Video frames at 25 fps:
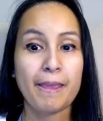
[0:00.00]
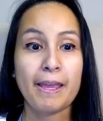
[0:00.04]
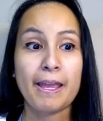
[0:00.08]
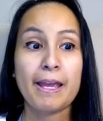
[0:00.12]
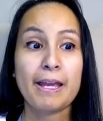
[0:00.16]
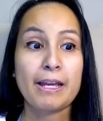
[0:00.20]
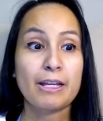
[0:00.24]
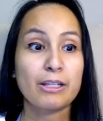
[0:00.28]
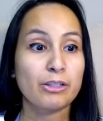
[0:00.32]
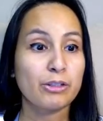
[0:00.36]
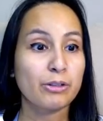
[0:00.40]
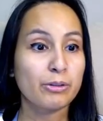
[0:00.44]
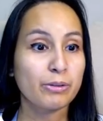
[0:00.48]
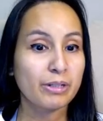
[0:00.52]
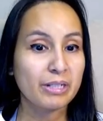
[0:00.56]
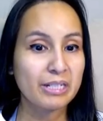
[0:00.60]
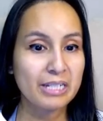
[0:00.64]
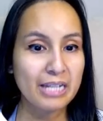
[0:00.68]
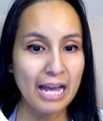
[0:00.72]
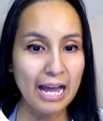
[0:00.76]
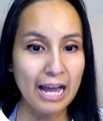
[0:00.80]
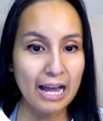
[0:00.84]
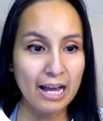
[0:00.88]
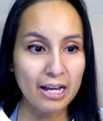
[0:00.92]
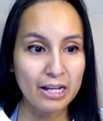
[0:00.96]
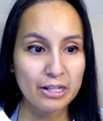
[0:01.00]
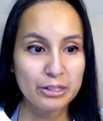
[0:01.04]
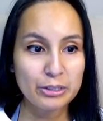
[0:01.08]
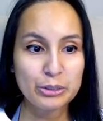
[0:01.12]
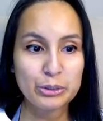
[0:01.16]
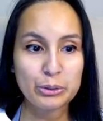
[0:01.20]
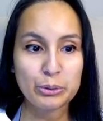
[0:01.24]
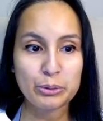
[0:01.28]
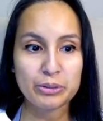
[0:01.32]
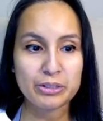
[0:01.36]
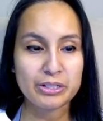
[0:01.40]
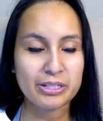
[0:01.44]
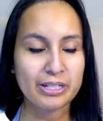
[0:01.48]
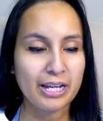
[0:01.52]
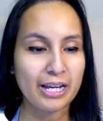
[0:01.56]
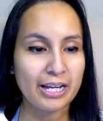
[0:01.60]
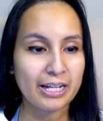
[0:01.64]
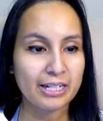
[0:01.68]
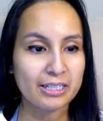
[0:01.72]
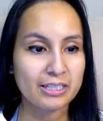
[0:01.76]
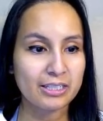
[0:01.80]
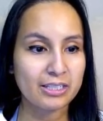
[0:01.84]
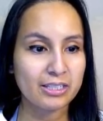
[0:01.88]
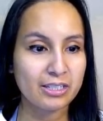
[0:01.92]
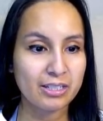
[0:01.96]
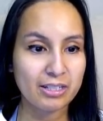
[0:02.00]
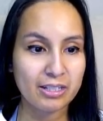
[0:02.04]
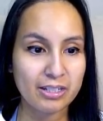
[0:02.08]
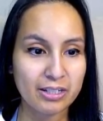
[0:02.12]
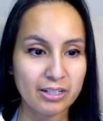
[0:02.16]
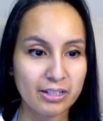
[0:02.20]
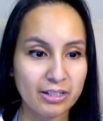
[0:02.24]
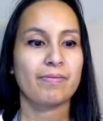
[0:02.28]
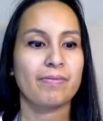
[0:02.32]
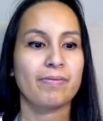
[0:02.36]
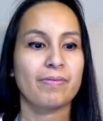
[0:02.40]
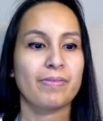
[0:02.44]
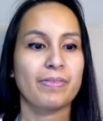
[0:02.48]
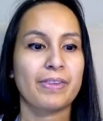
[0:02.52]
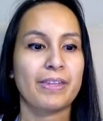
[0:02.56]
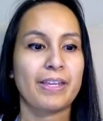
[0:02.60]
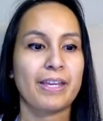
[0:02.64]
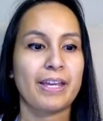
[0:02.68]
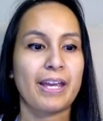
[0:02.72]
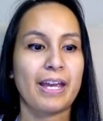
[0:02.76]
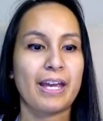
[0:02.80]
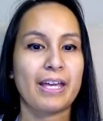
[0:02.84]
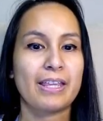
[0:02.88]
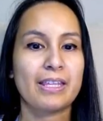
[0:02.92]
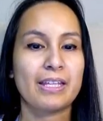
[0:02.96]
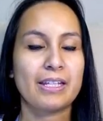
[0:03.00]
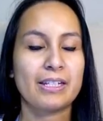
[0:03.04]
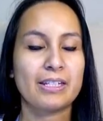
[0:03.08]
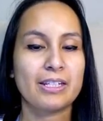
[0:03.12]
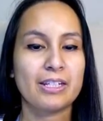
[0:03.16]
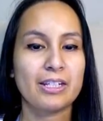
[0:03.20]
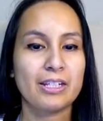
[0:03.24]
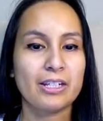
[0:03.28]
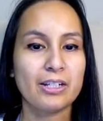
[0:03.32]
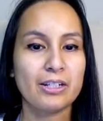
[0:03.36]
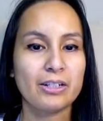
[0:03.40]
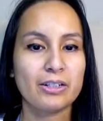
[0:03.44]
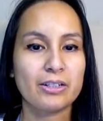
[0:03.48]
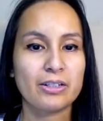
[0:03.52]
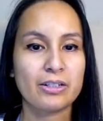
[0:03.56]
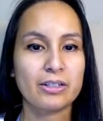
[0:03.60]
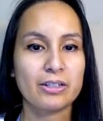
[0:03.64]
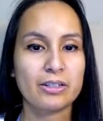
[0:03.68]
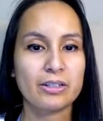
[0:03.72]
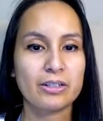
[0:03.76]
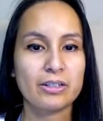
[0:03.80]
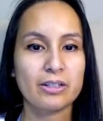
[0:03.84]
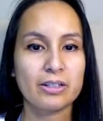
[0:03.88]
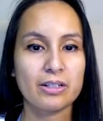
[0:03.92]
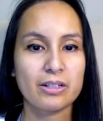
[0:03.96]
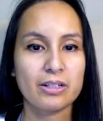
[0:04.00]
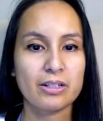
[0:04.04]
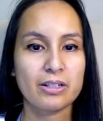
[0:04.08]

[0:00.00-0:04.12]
You can add your text here. And then here,